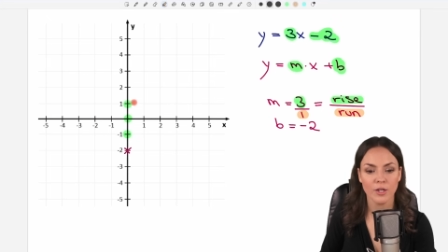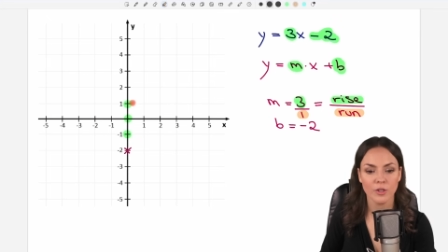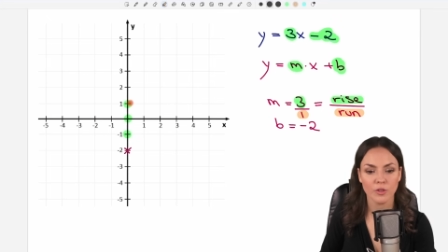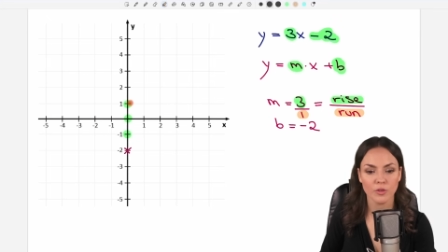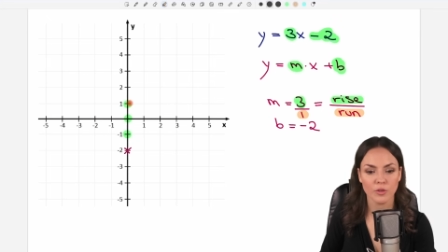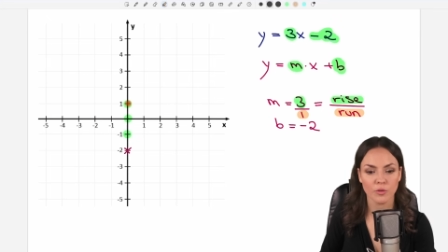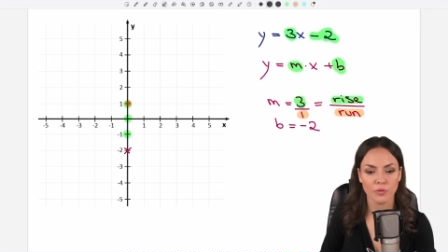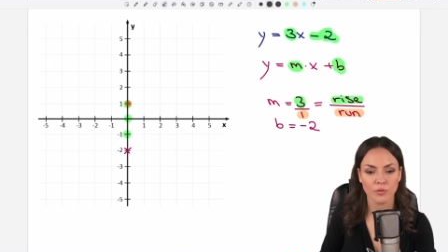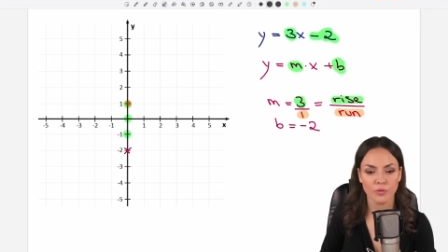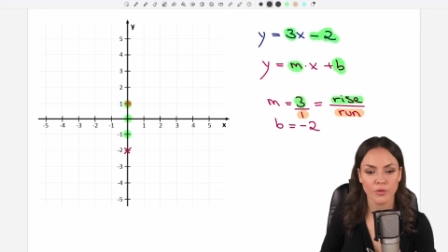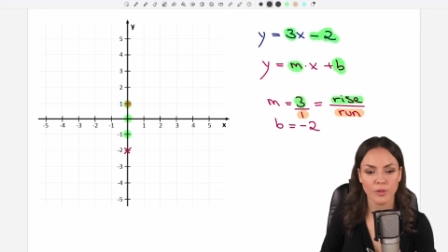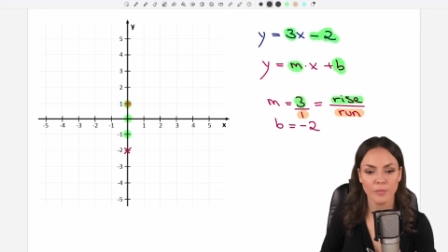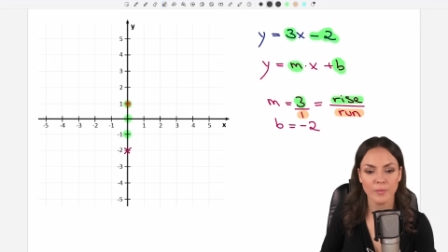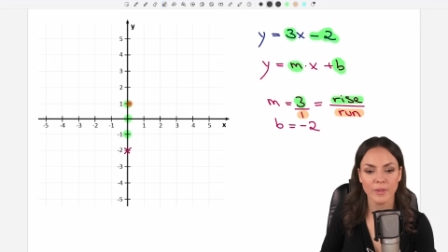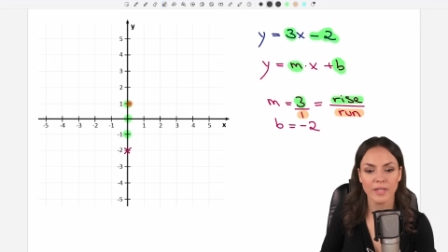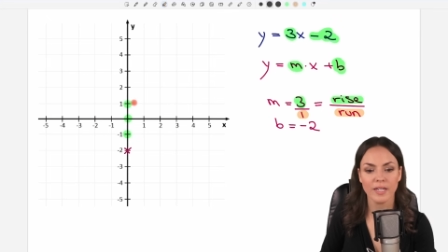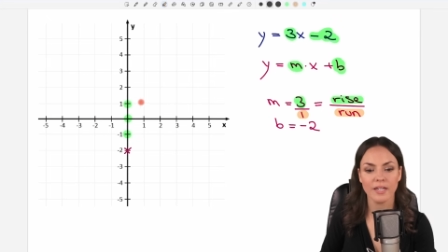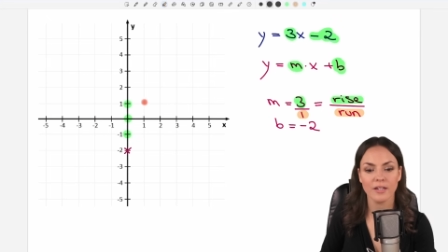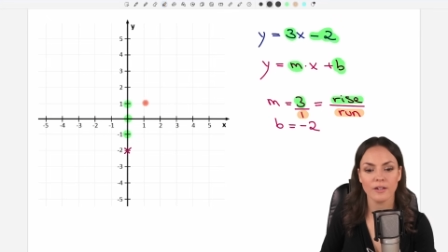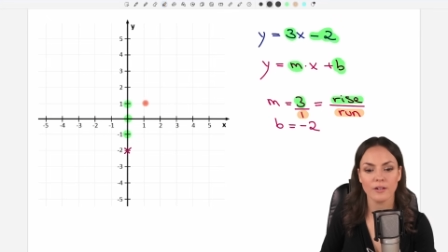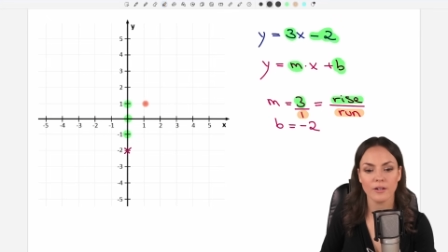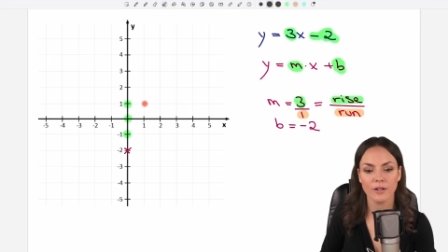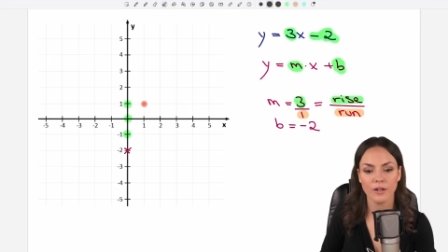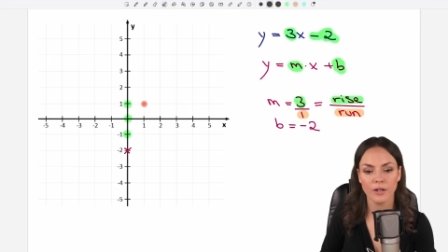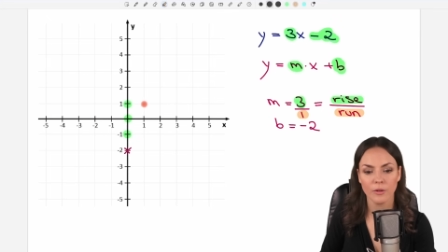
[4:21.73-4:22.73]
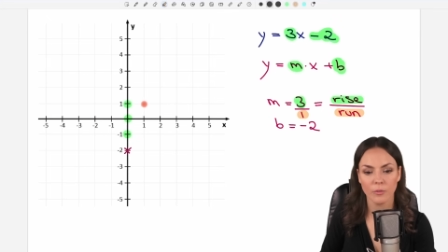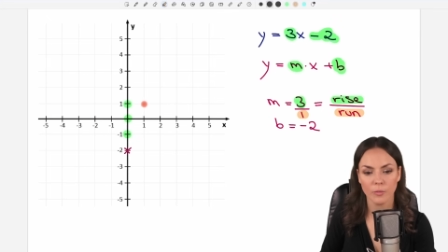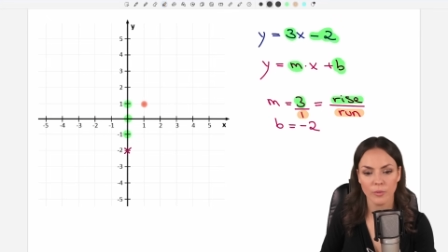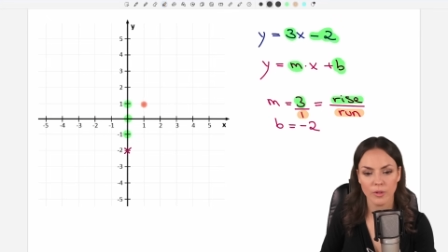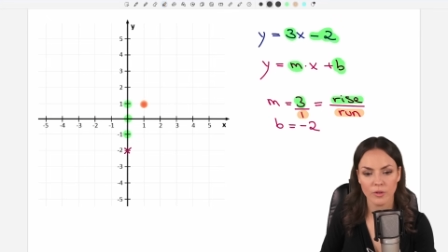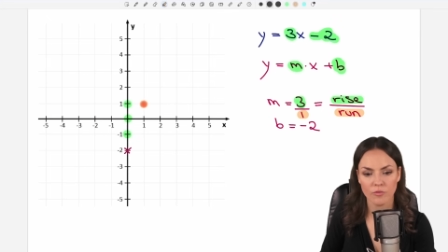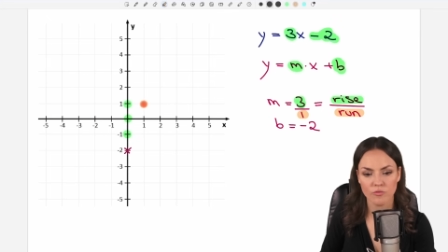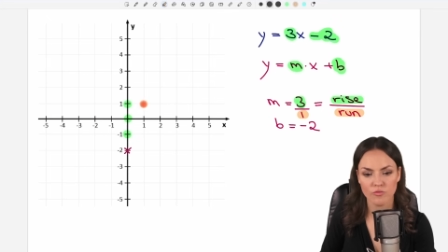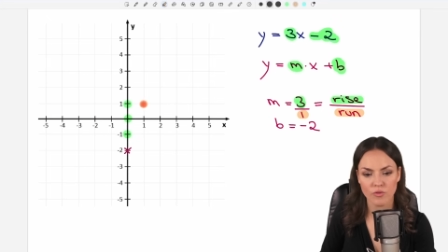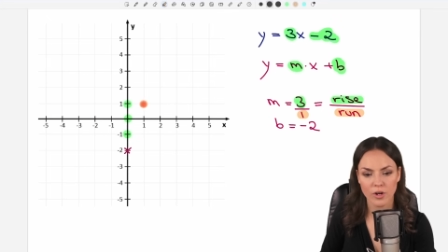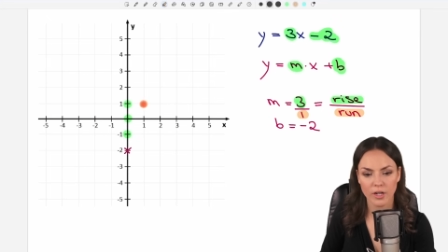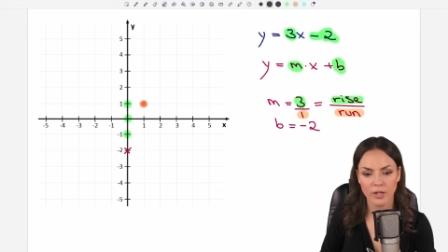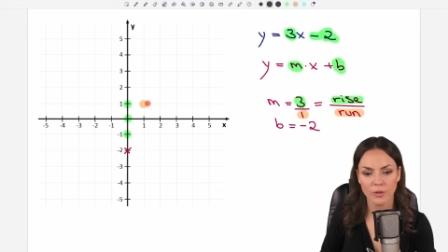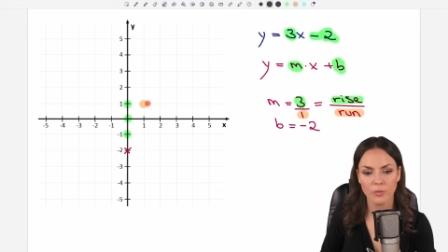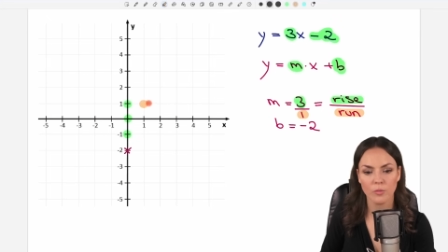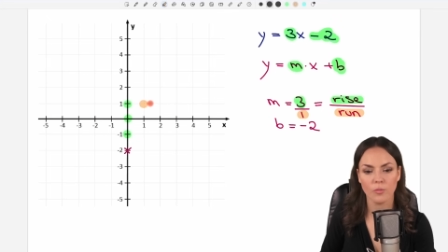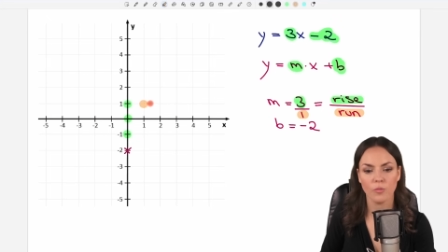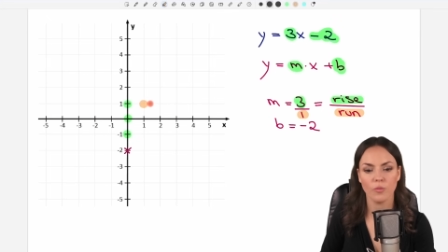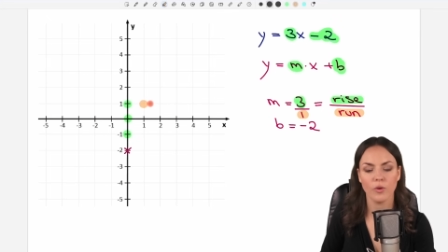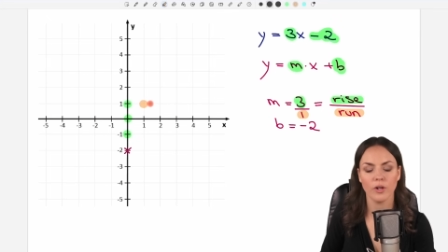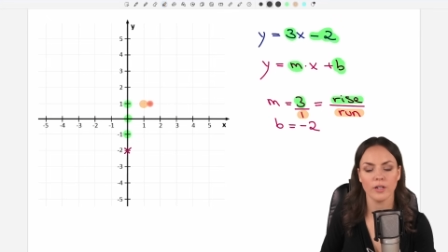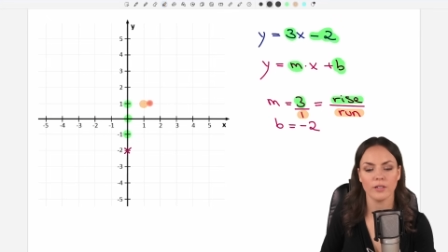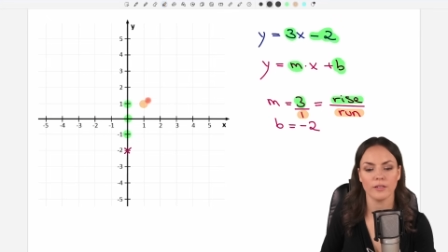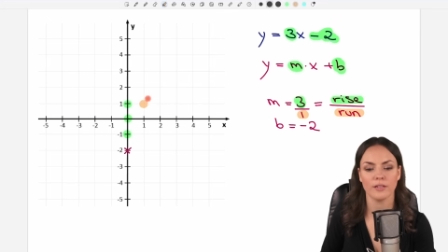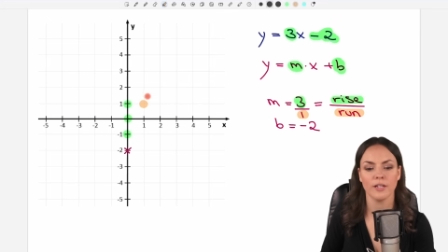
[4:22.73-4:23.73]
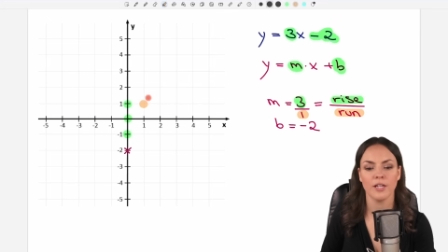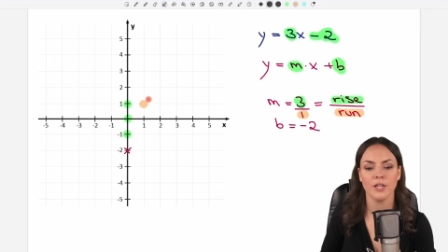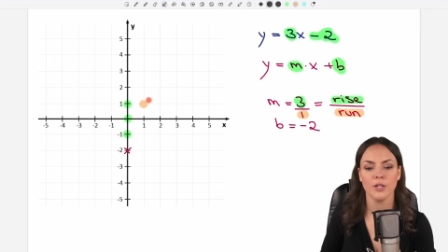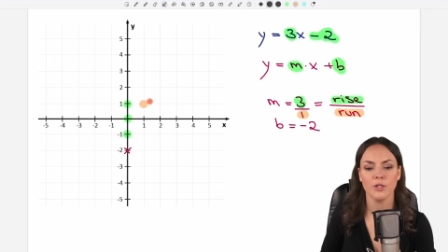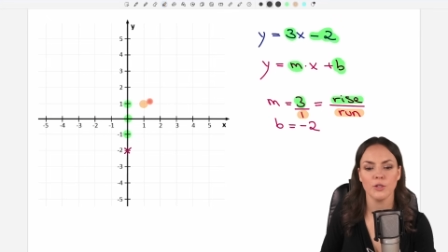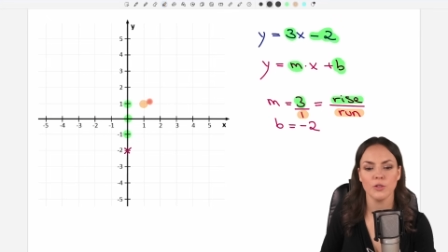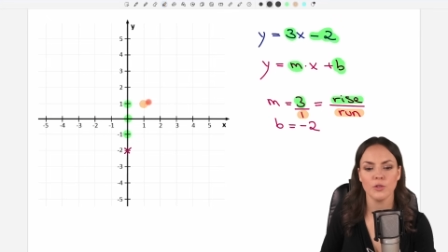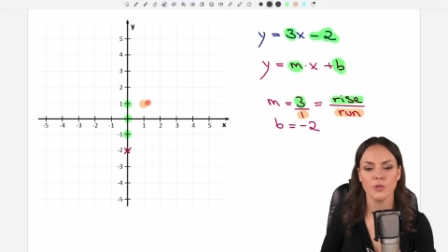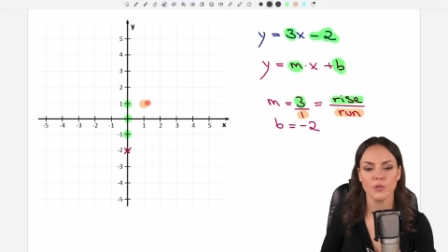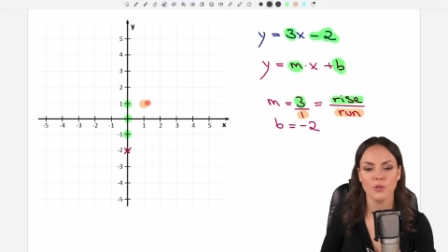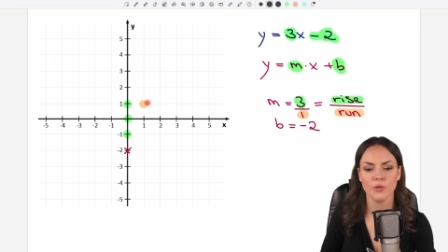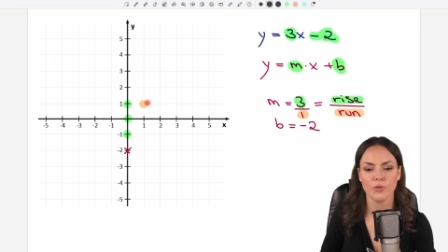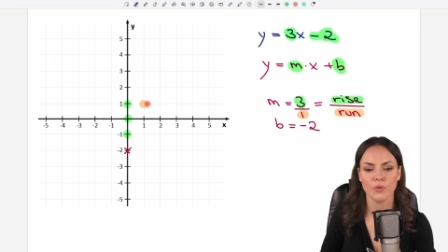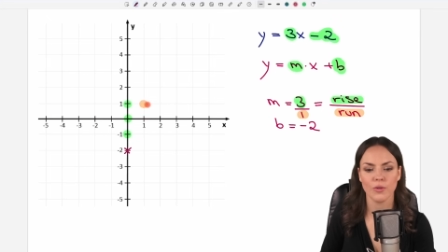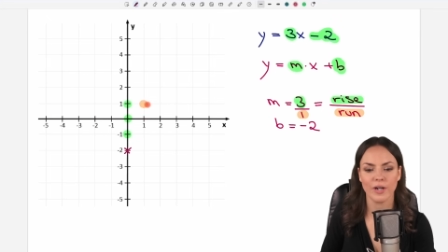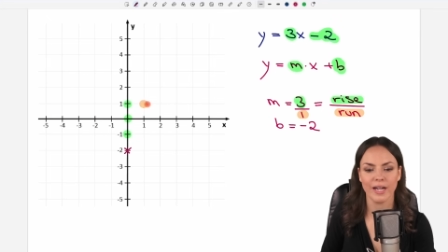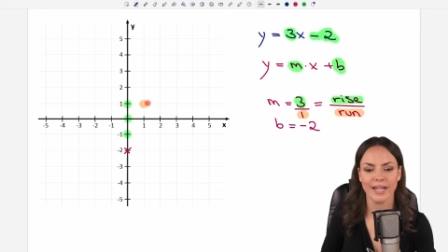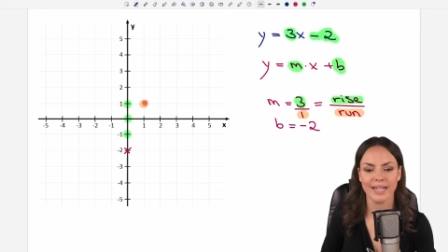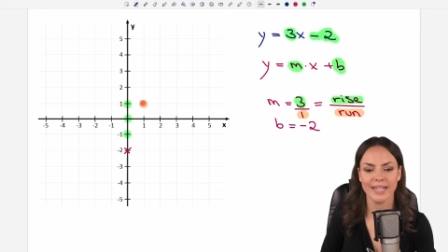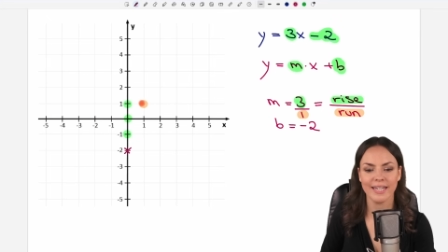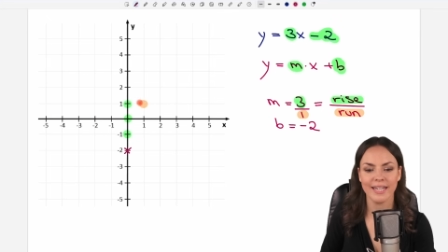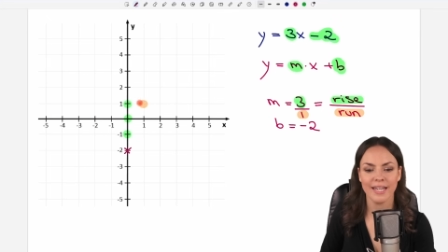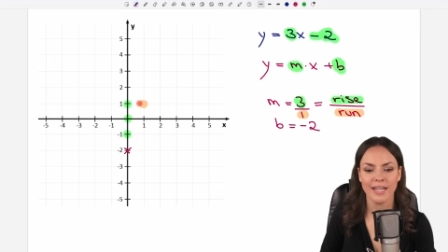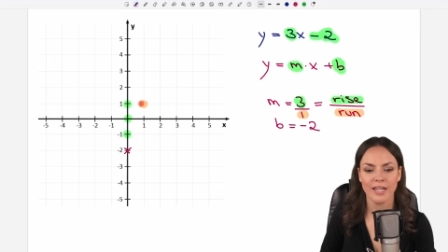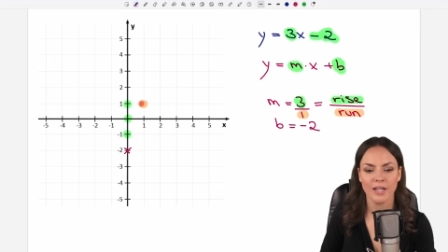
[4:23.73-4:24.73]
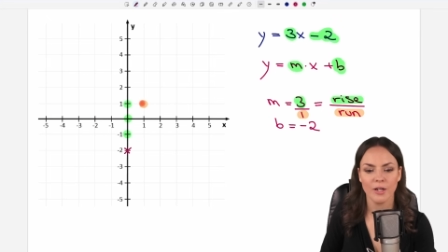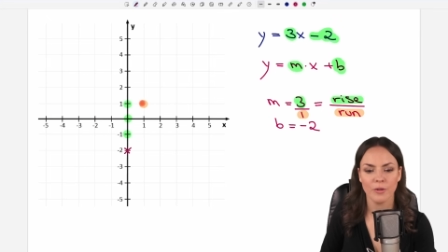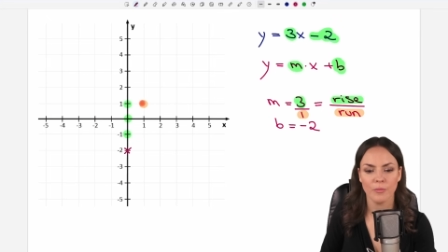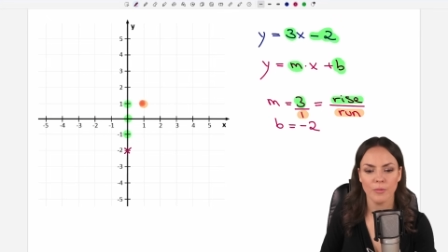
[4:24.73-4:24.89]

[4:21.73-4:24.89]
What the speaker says: So from here, we run 1 to the right.